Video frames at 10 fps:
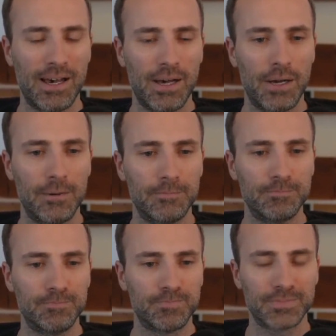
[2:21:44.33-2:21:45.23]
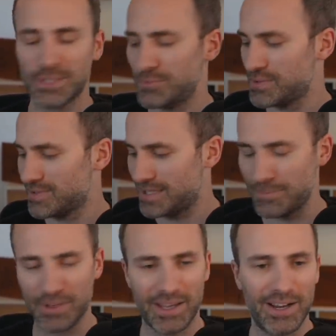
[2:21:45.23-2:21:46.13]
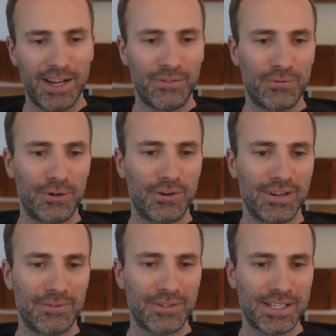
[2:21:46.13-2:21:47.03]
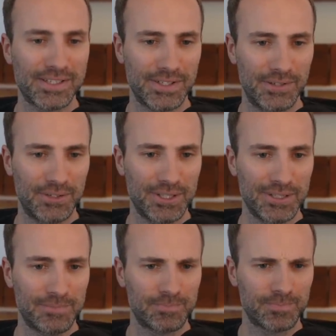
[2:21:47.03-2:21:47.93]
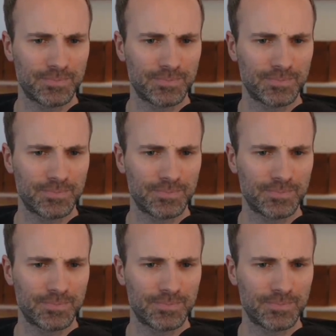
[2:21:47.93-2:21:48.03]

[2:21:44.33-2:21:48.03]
Um, so I'm just keeping an eye for if it gets delivered.